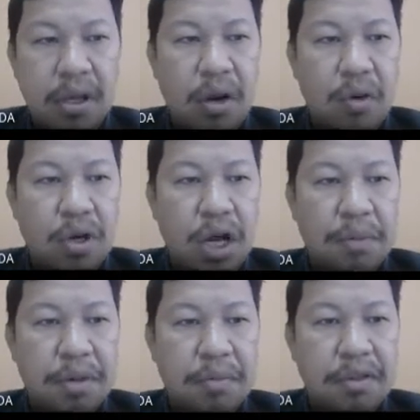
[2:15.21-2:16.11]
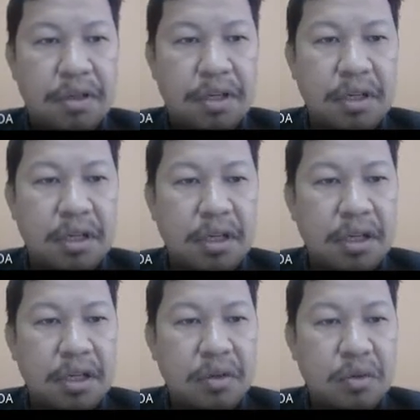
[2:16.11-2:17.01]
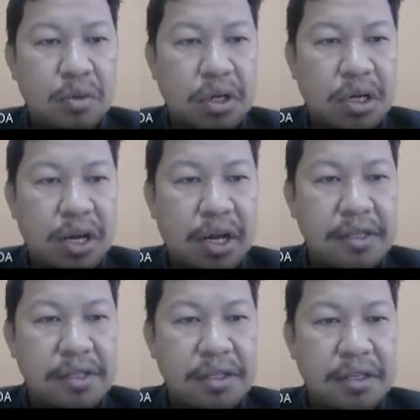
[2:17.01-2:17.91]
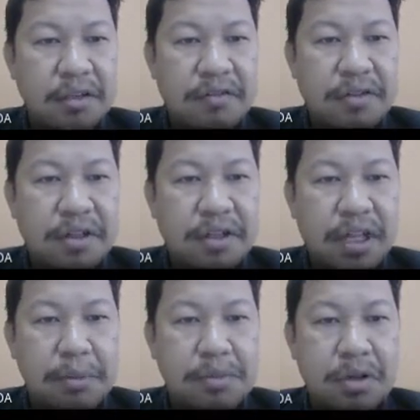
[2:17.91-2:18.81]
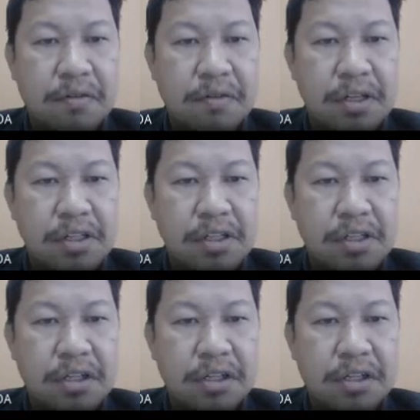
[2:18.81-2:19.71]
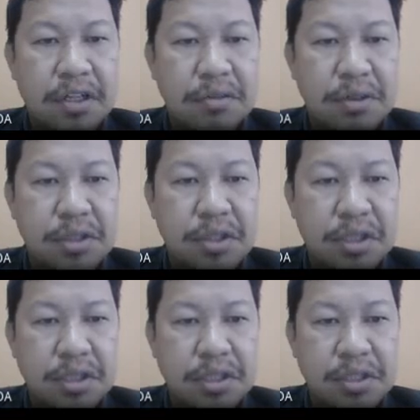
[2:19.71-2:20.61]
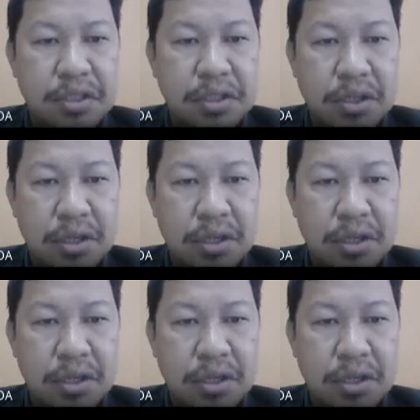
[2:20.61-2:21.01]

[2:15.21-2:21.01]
Outcome number 3, to analyze different types of digital transmissions